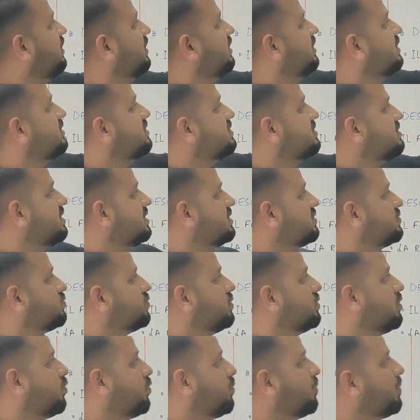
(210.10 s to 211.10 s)
je jouais au
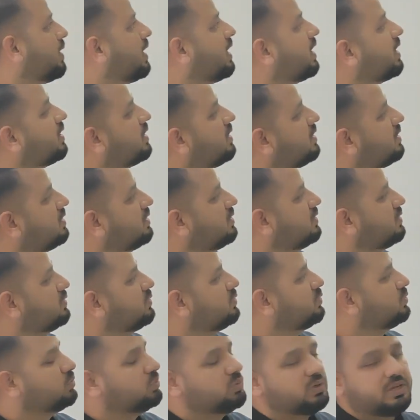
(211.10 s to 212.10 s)
parc tous
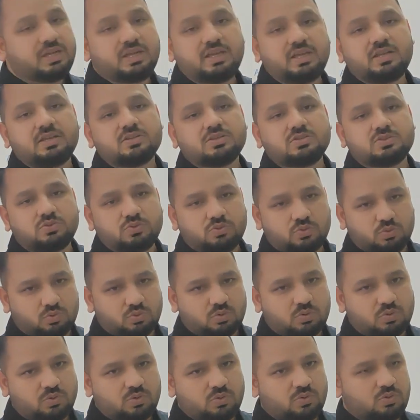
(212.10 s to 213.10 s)
les jours.
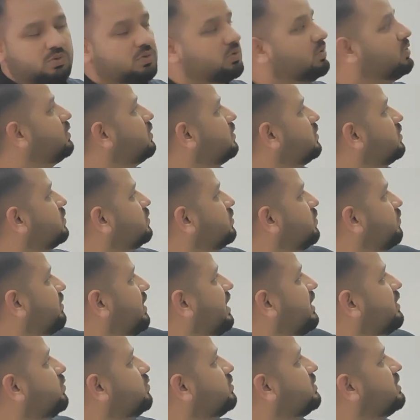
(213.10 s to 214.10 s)
So we are
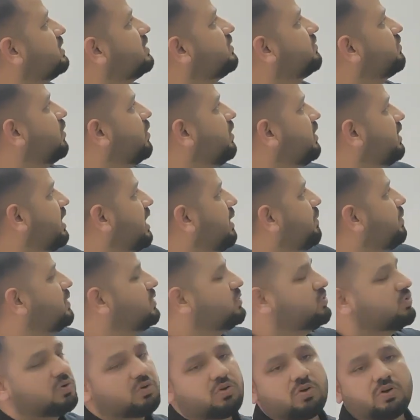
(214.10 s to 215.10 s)
using it for habitual
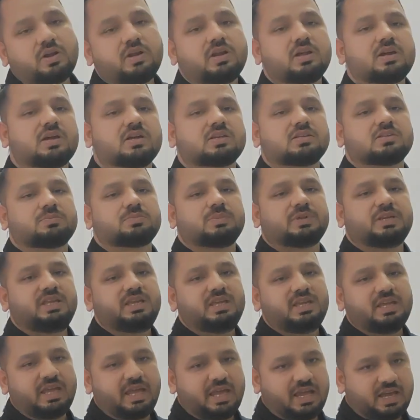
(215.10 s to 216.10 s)
or customary
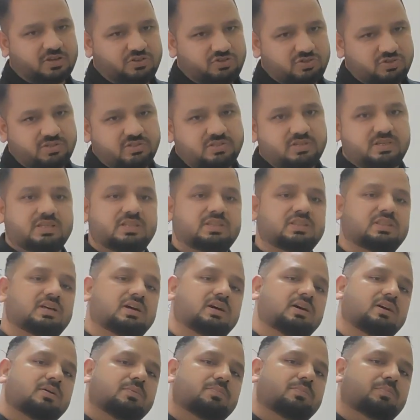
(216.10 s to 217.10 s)
actions in the
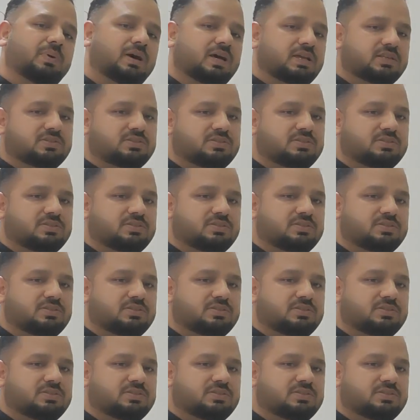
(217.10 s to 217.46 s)
past.